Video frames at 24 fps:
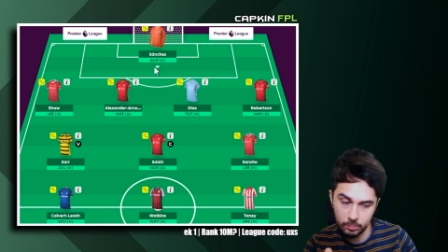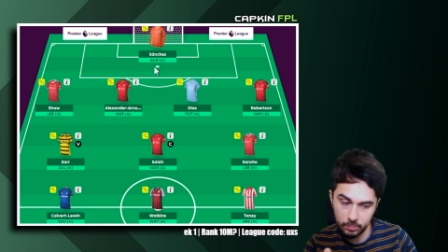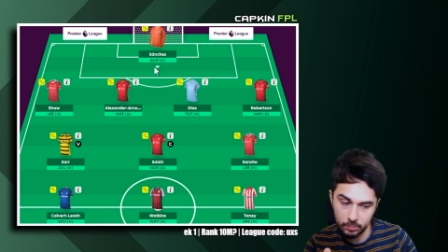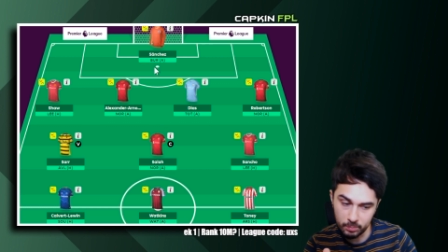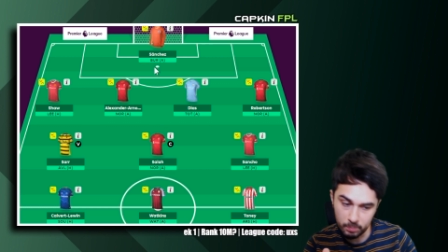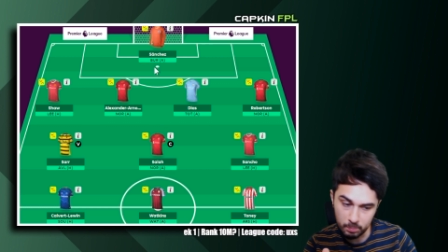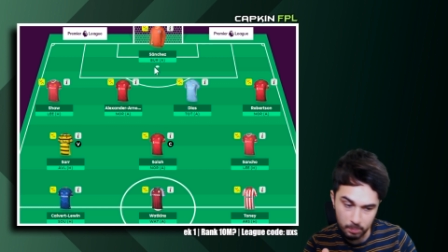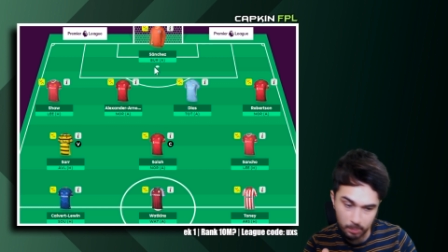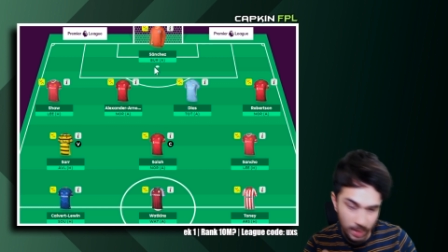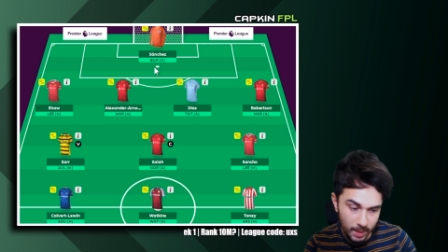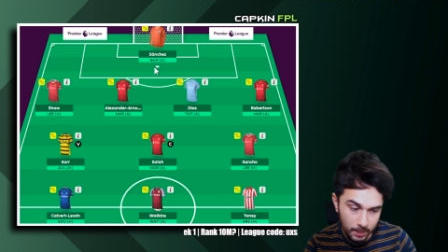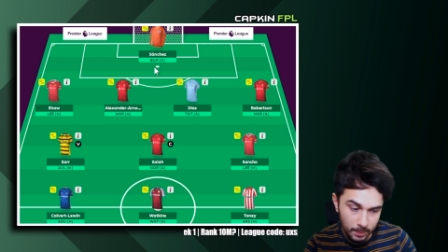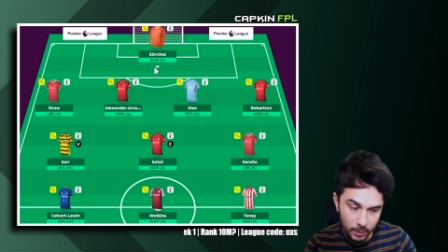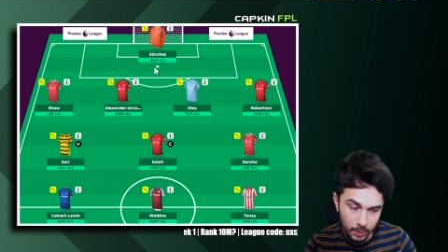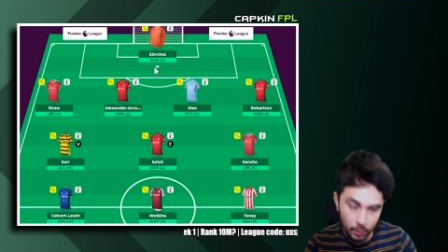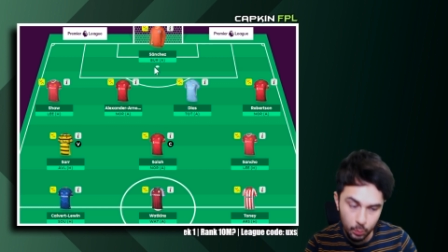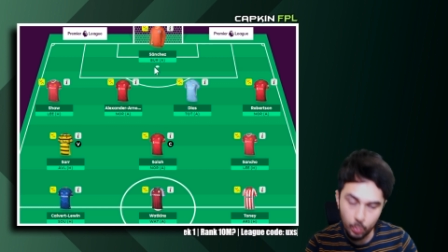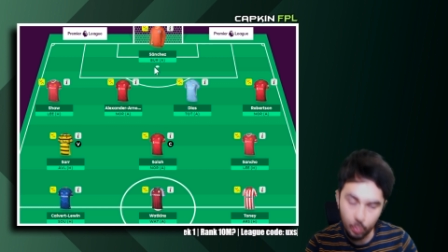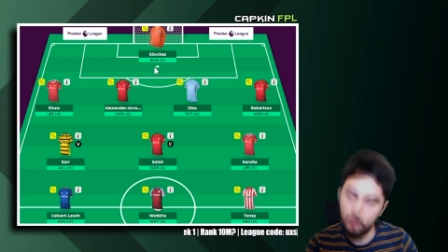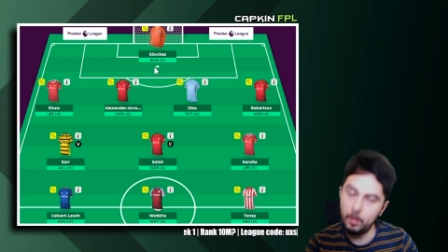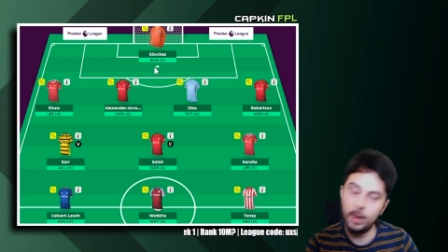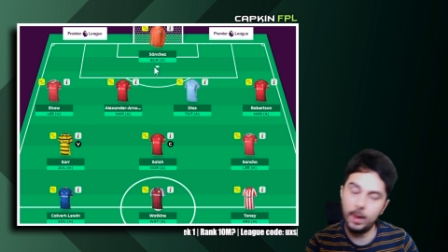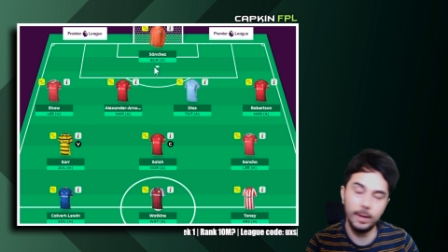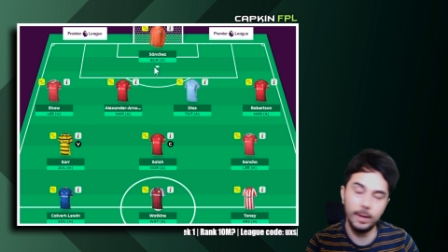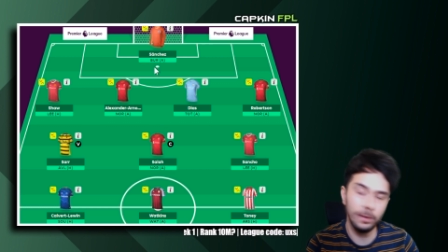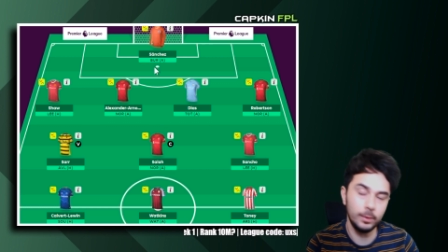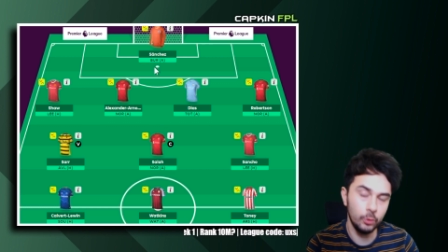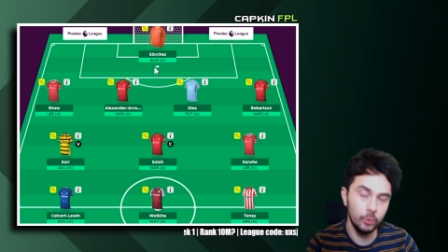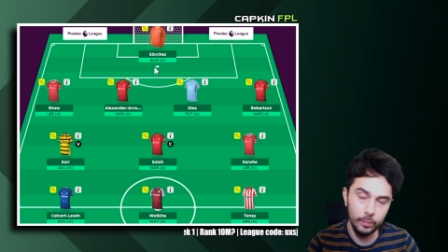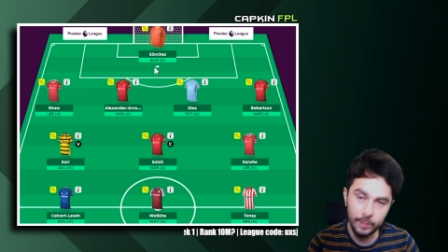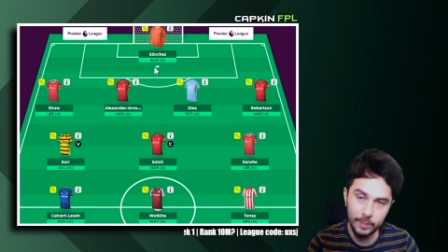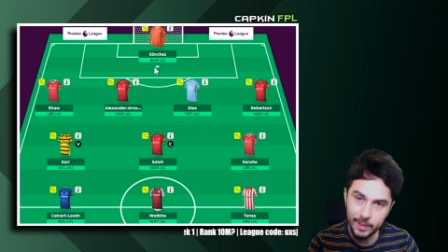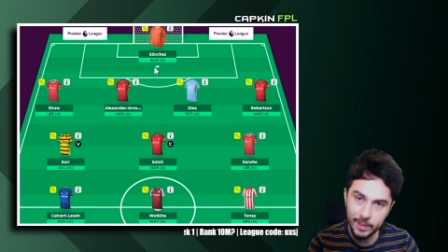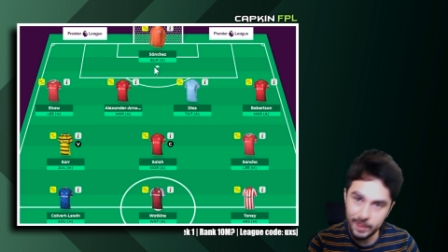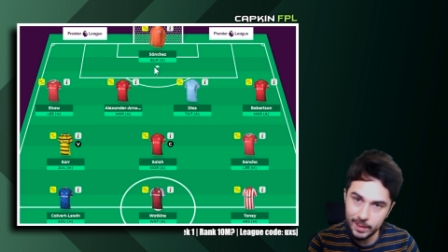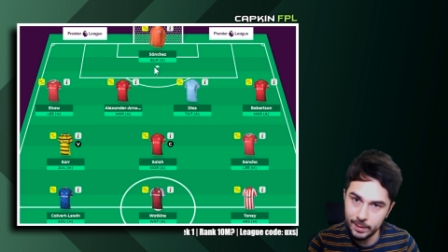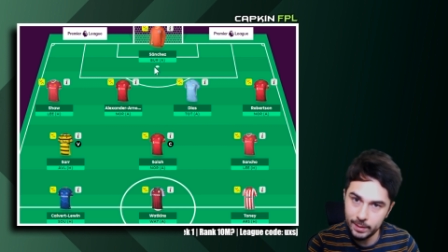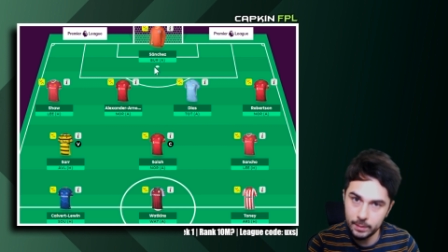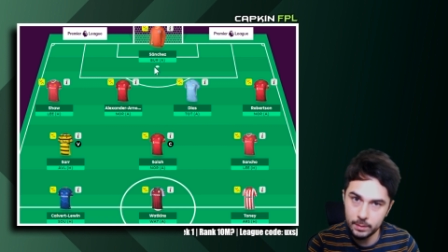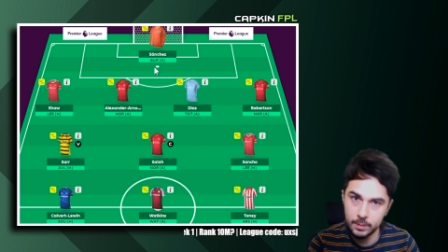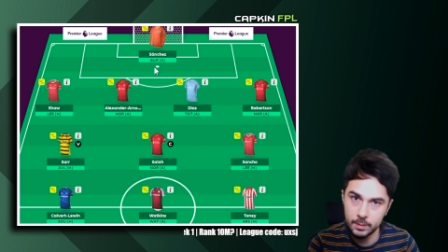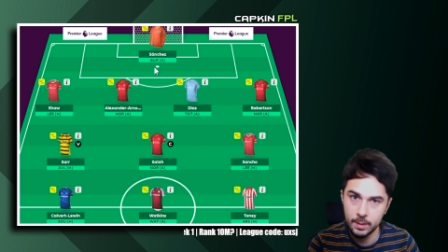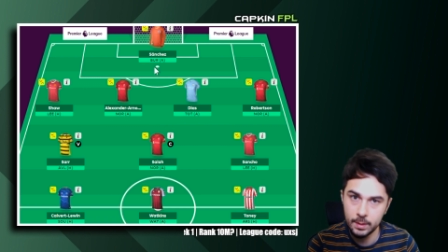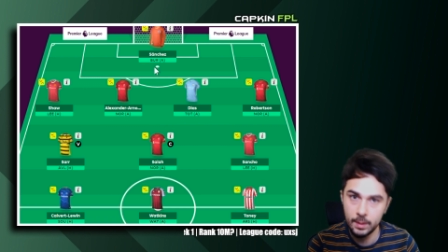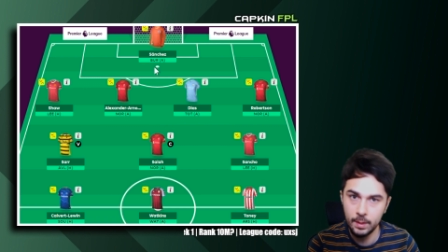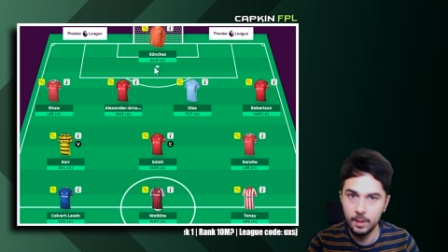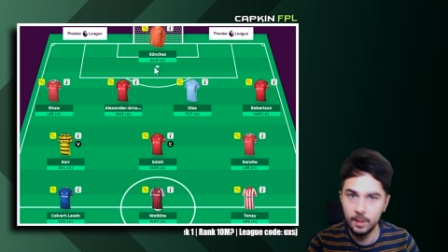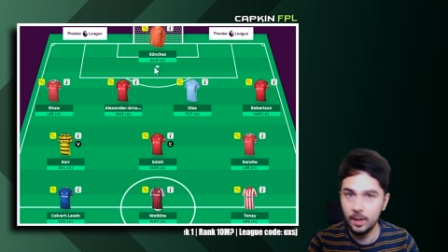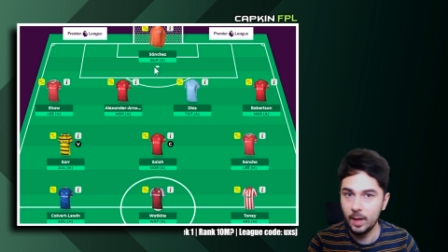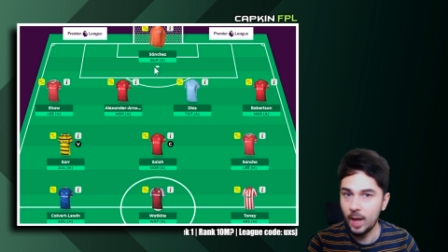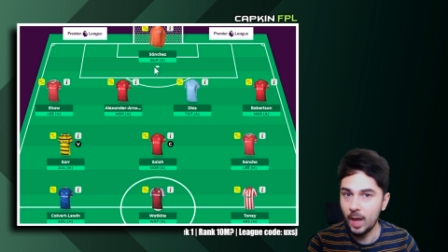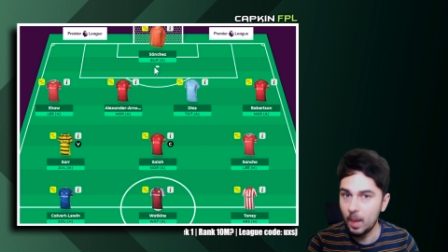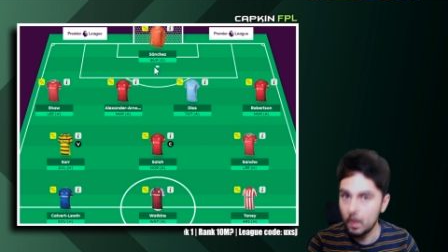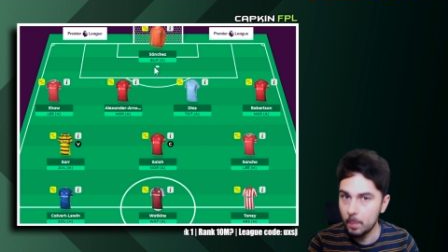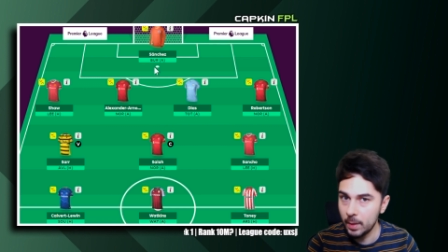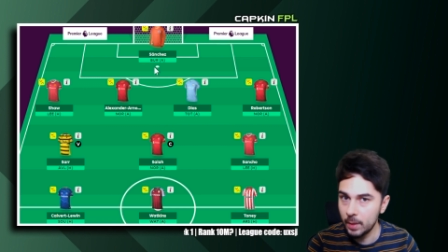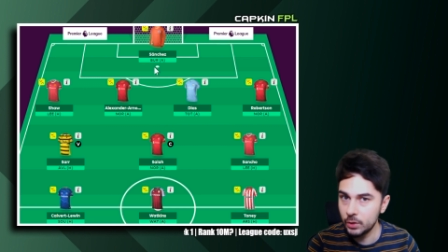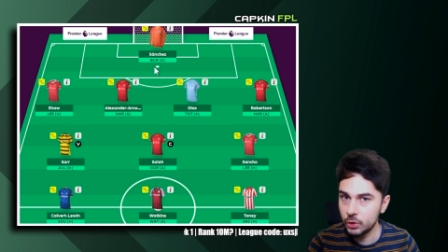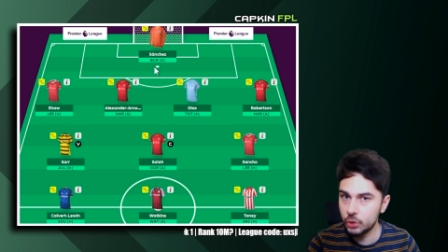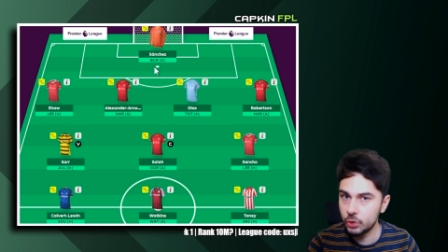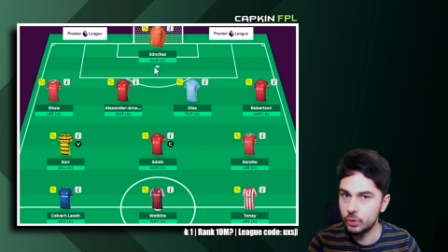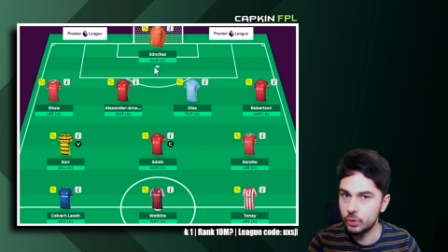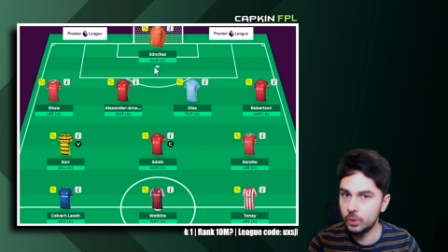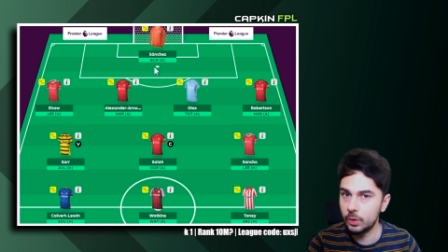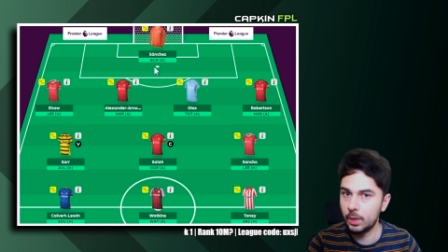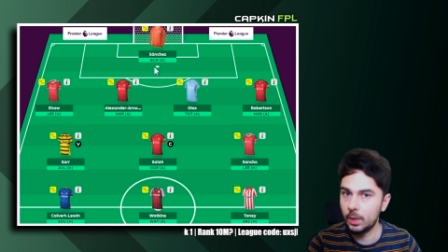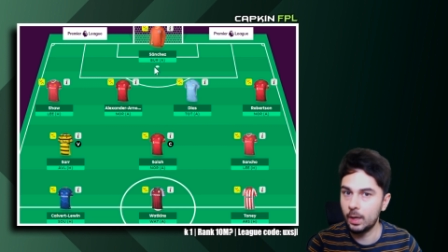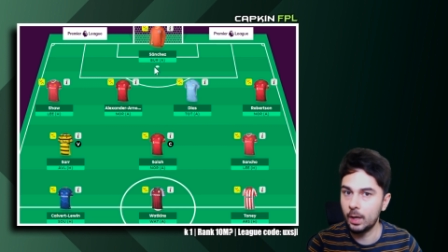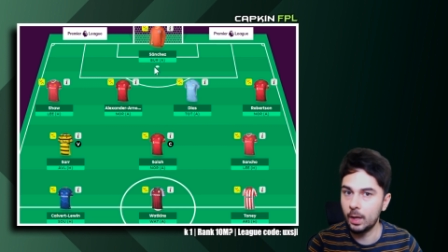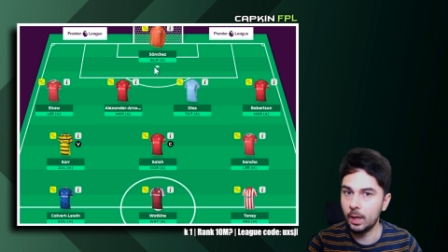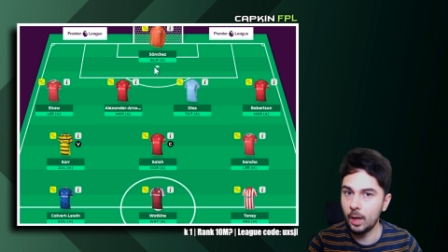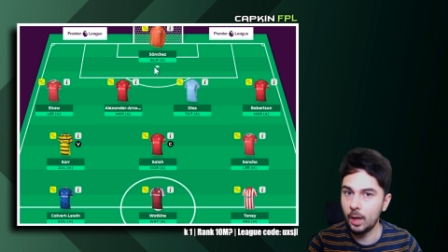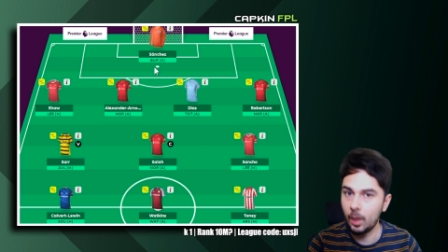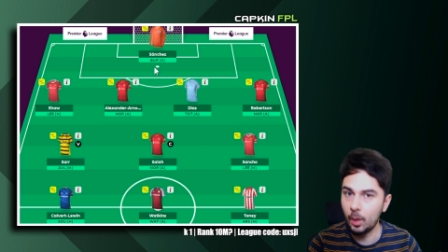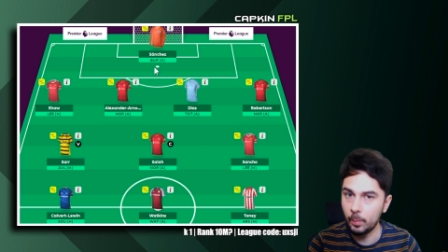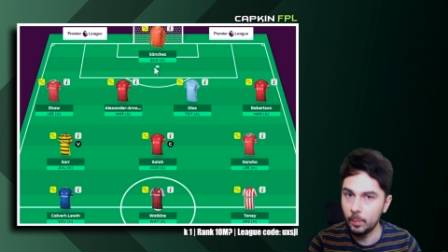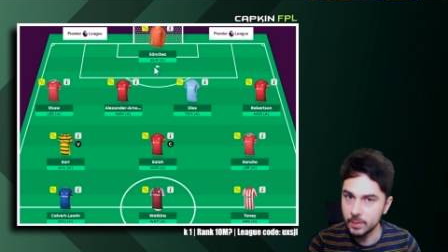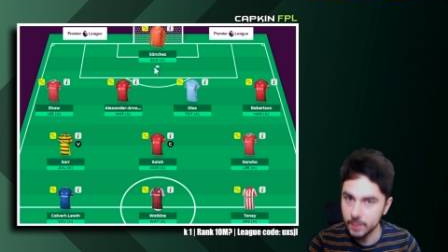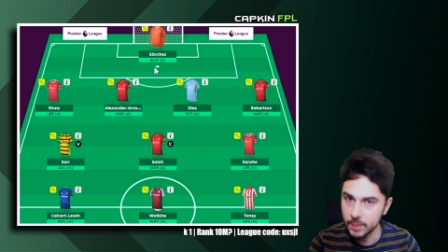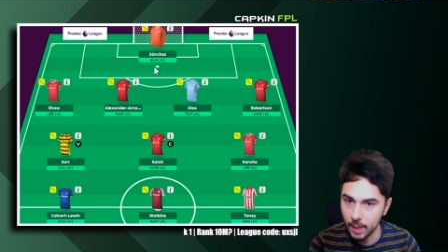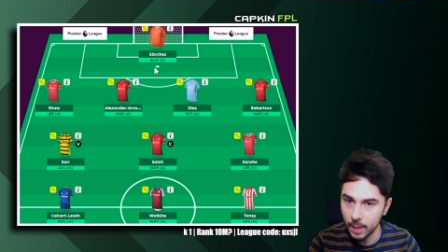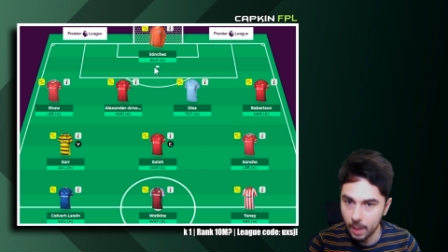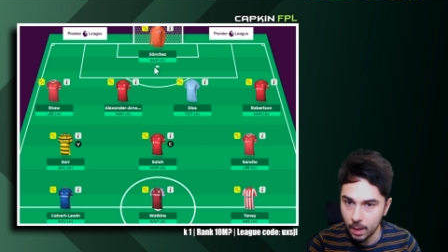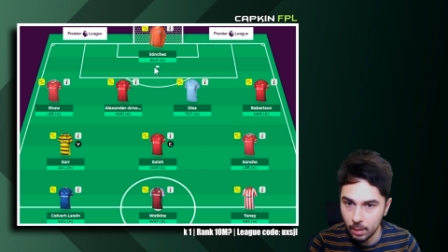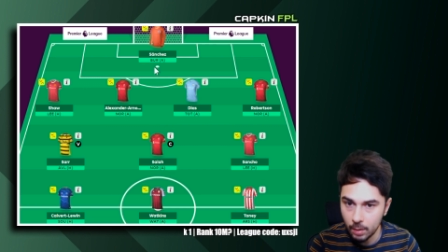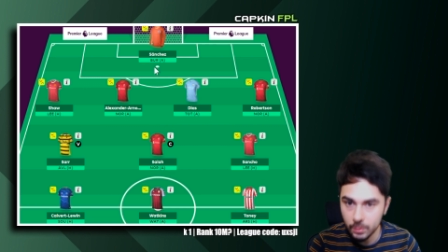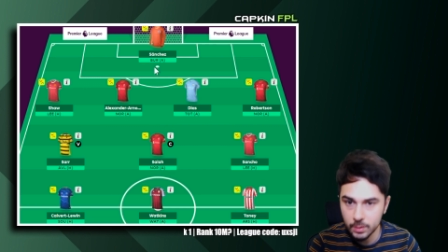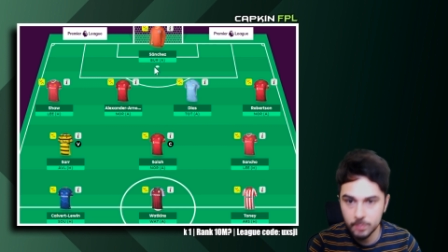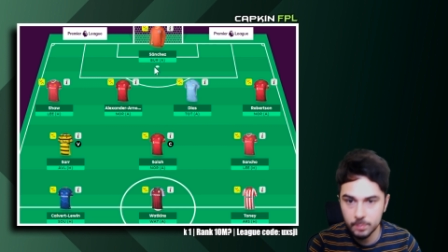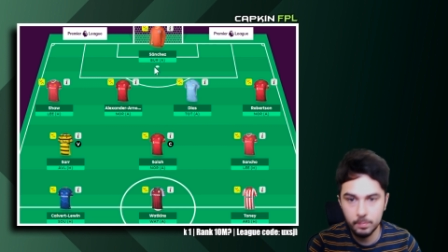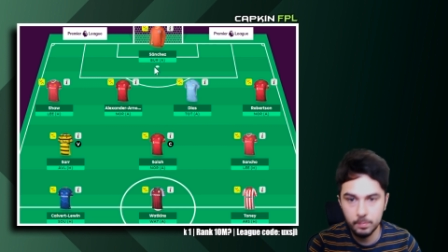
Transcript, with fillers: maybe we might not need a bench to kind of help us out,